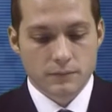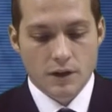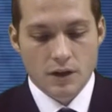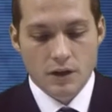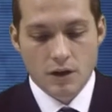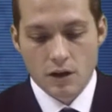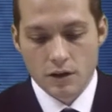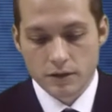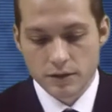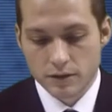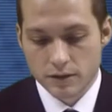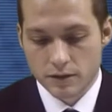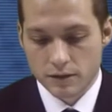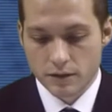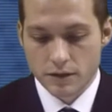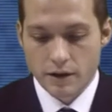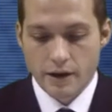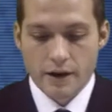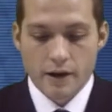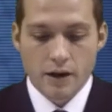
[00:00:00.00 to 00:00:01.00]
cost
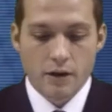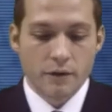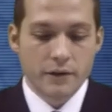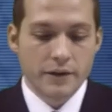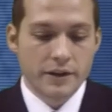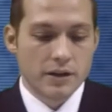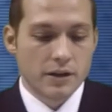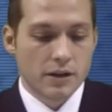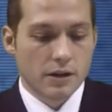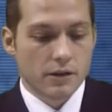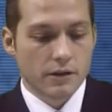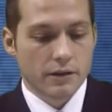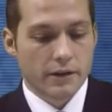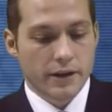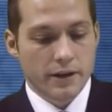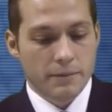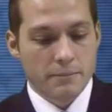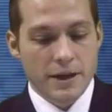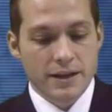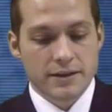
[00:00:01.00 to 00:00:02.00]
area
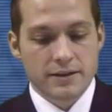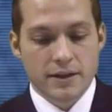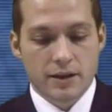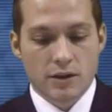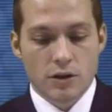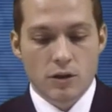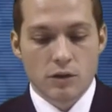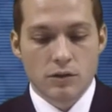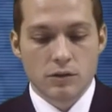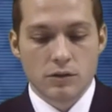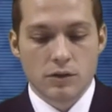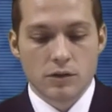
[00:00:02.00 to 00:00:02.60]
in Mexico,